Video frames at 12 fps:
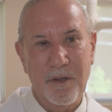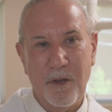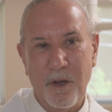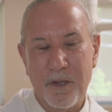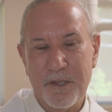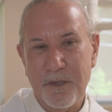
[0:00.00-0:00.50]

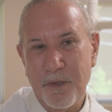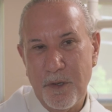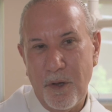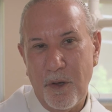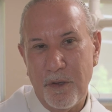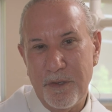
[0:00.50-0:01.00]
also
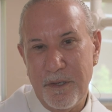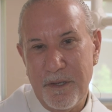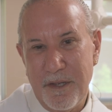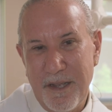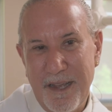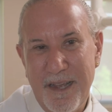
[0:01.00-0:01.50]
called
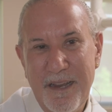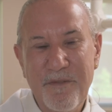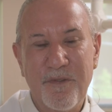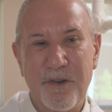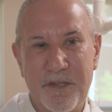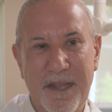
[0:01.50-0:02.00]

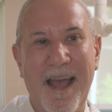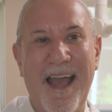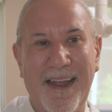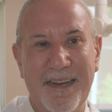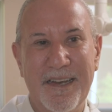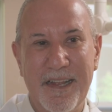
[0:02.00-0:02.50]
inverse
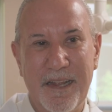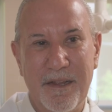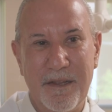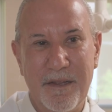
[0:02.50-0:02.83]
acne,